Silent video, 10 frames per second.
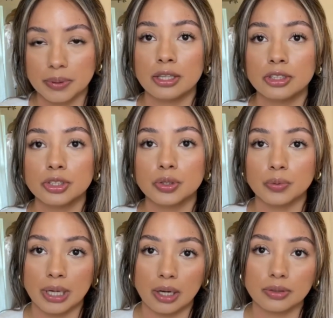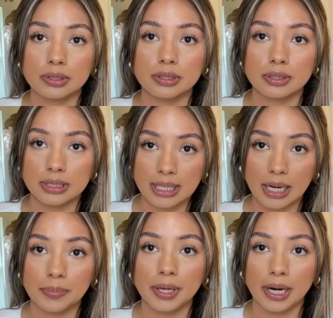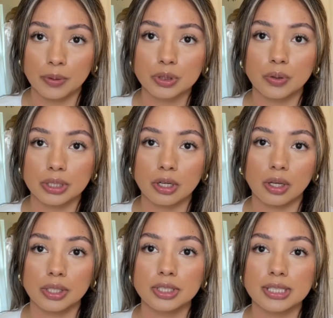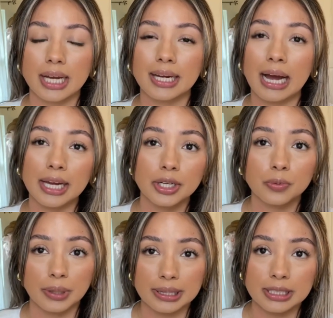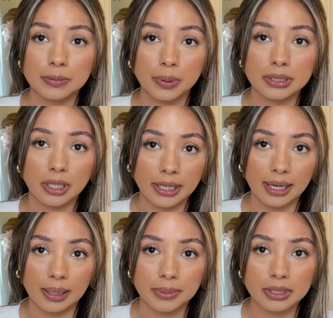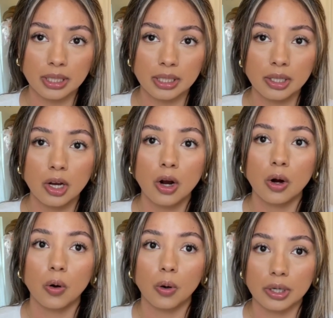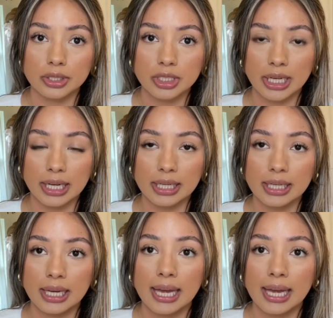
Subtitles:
I learned throughout the time that I was going to college is I could rent these books on Amazon or on Chegg,